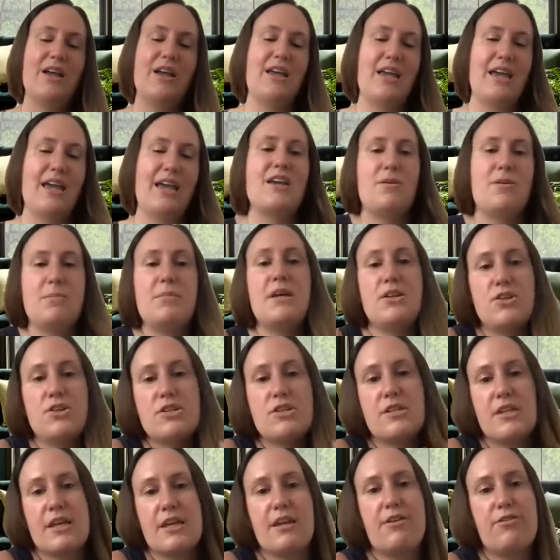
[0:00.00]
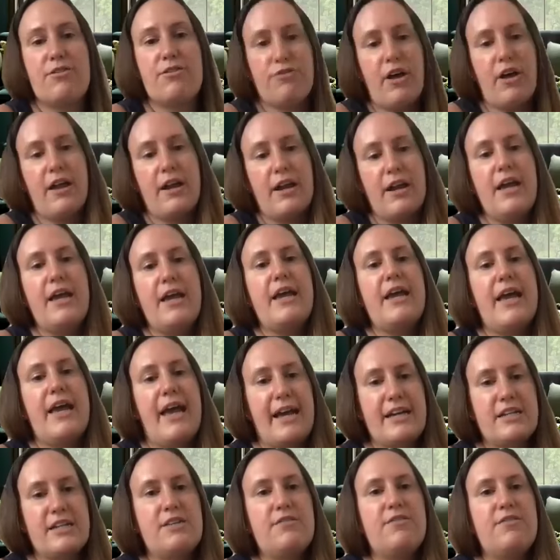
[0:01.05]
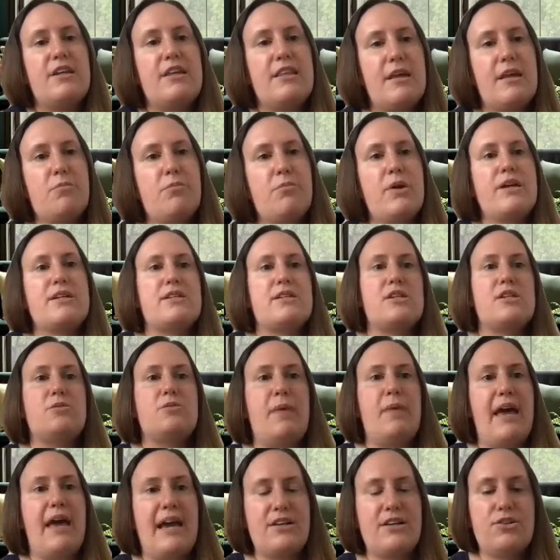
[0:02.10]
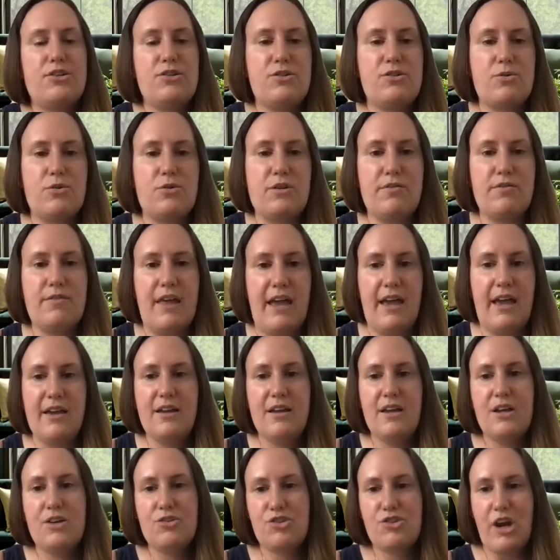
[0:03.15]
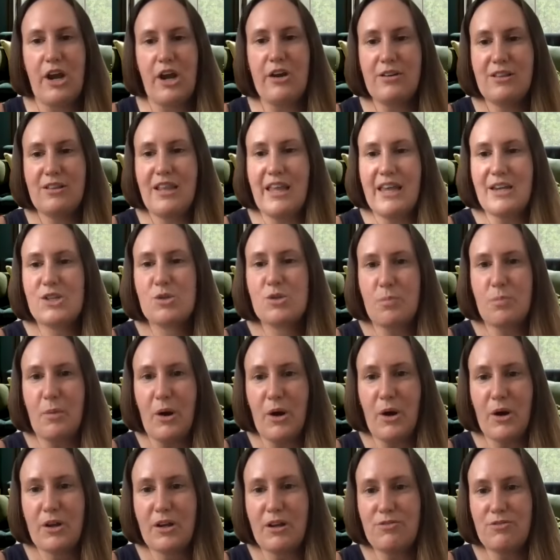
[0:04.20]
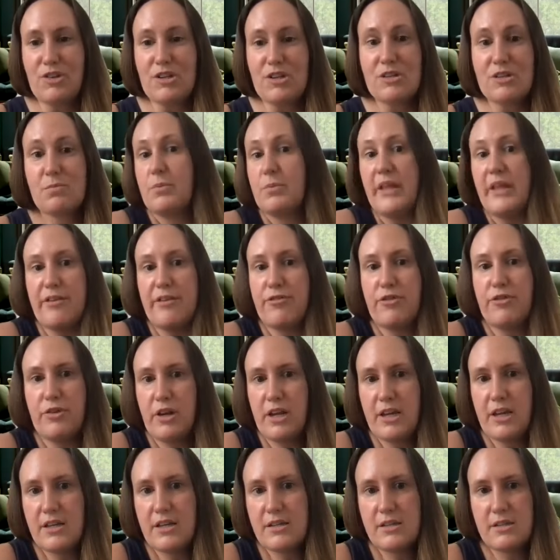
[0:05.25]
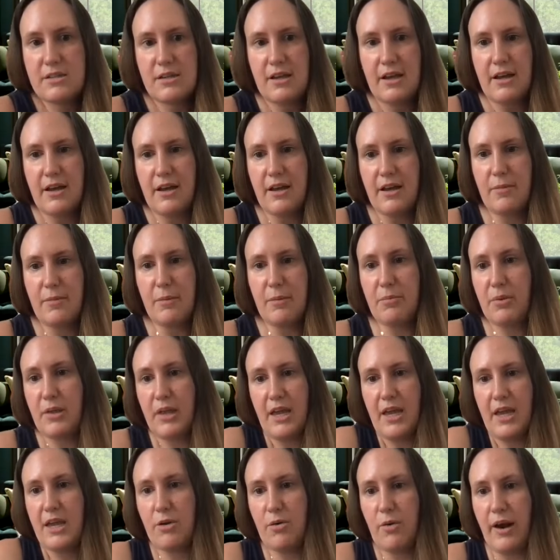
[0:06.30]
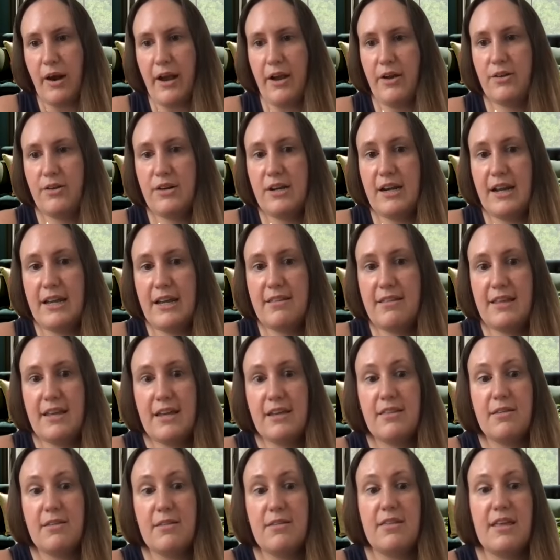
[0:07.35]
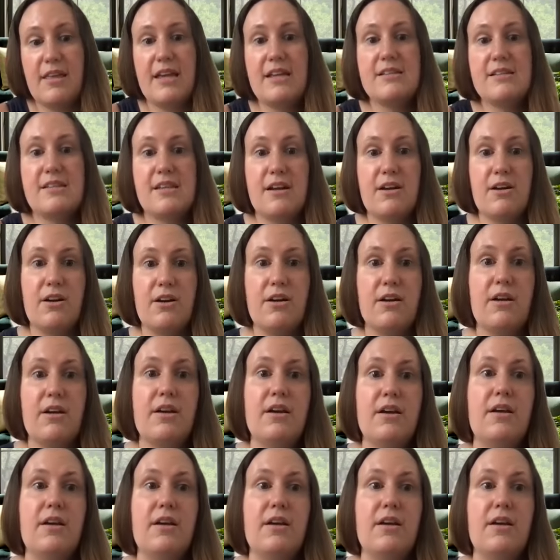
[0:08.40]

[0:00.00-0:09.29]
it can be just like a fun activity that brings us back to sort of that childlike spark of just playfulness and playing around. And I think the things that